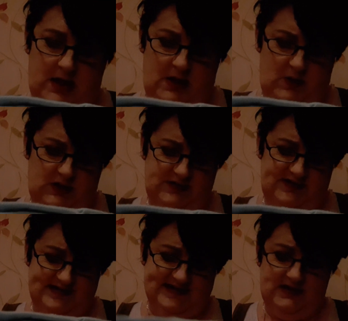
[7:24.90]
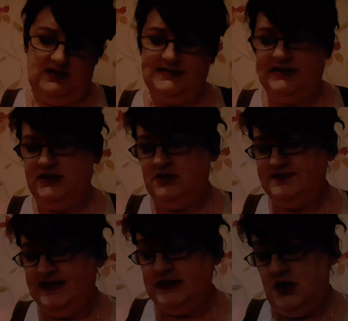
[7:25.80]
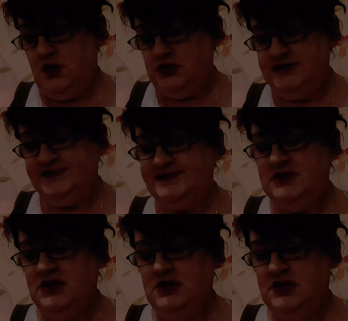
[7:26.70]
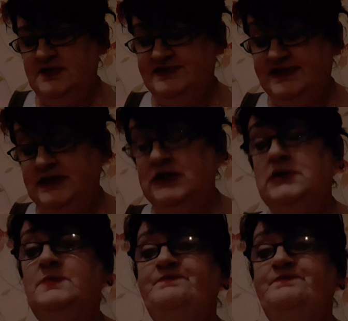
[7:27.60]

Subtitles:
I wonder, is it on here? They call it teal.